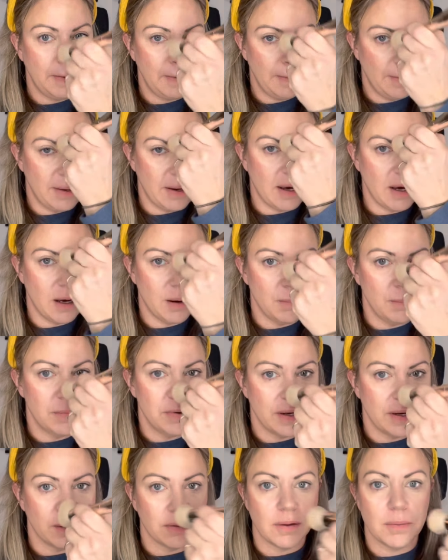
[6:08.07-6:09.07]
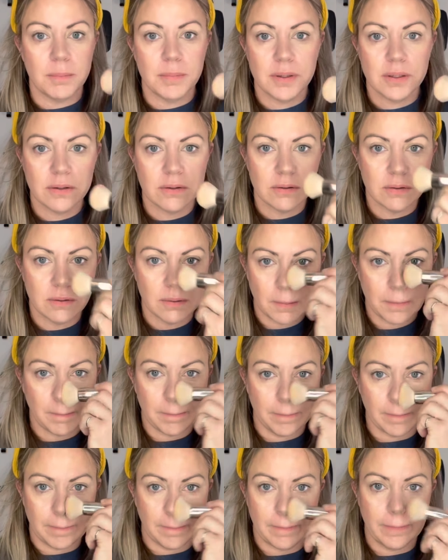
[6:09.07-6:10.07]
Dab down the middle,
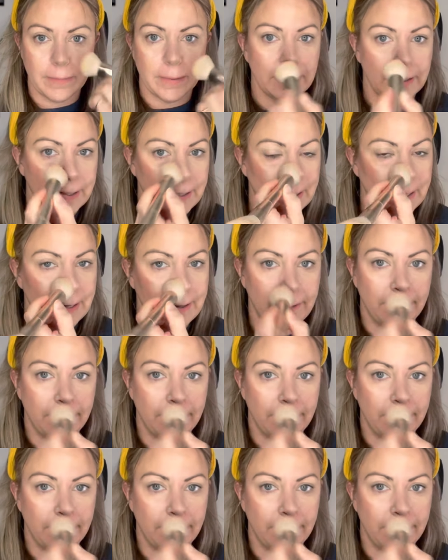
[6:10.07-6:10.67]
blend.